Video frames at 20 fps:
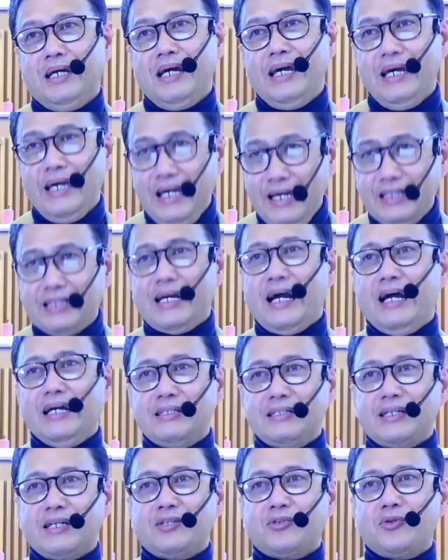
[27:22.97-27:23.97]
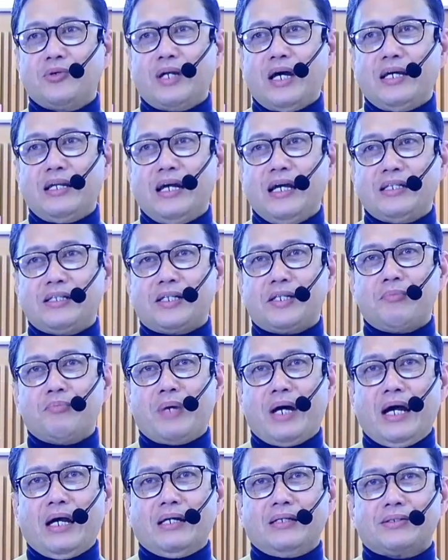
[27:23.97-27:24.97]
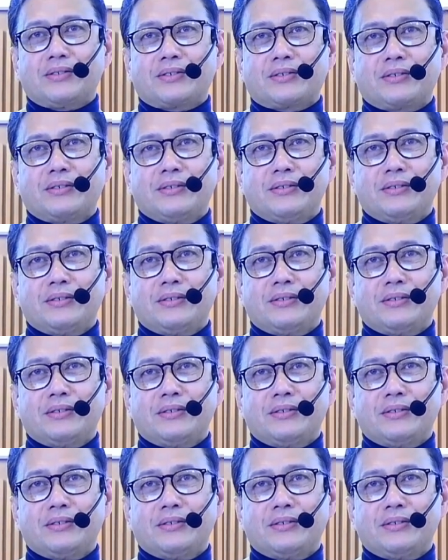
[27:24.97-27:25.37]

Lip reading: 800 to 900 miles.